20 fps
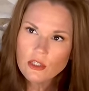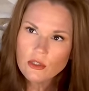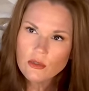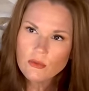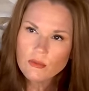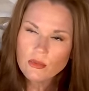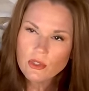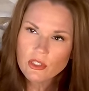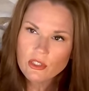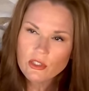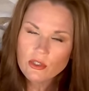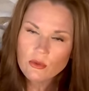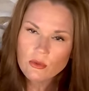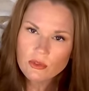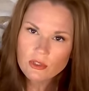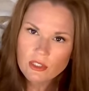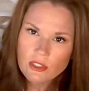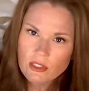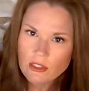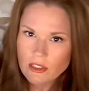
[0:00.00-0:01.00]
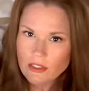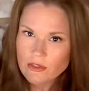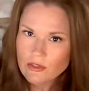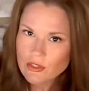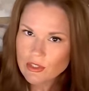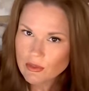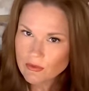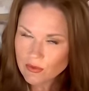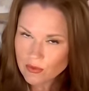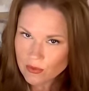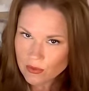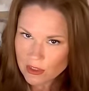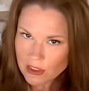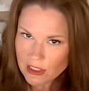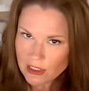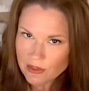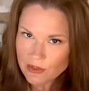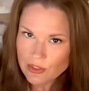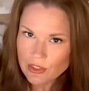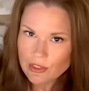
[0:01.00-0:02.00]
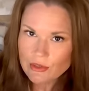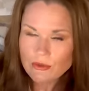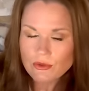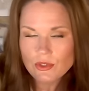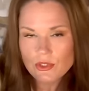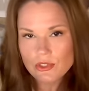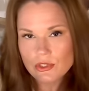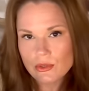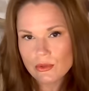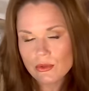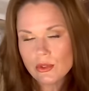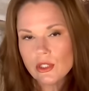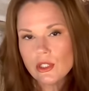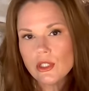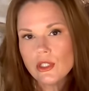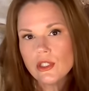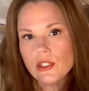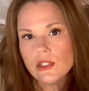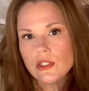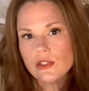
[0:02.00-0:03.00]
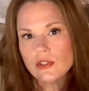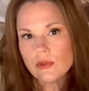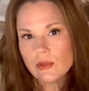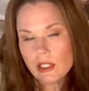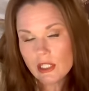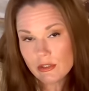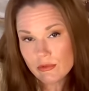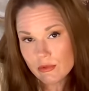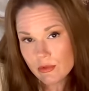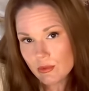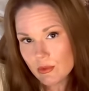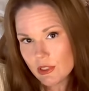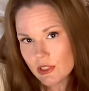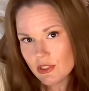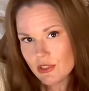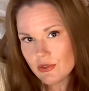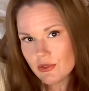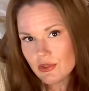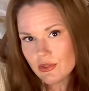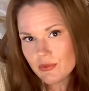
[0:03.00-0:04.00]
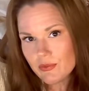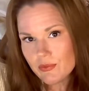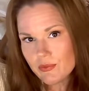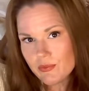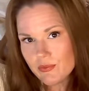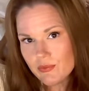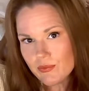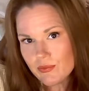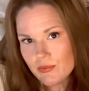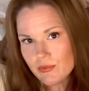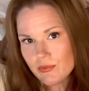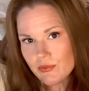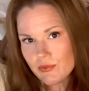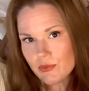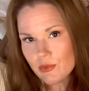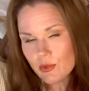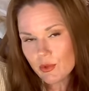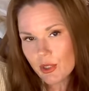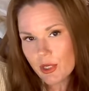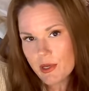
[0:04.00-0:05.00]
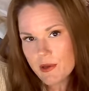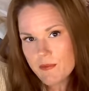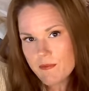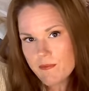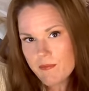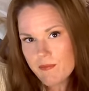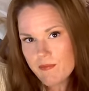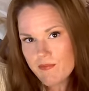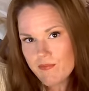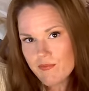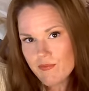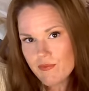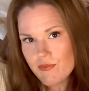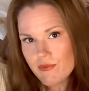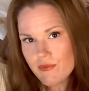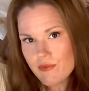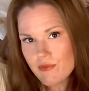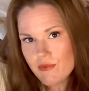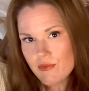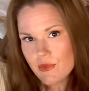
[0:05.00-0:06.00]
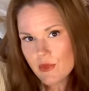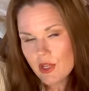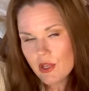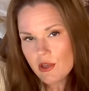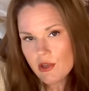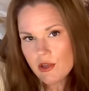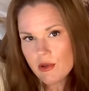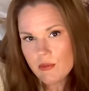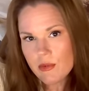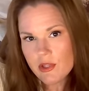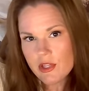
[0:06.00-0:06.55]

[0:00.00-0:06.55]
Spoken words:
but you will not allow yourself to engage in. So you have your reasons, okay? But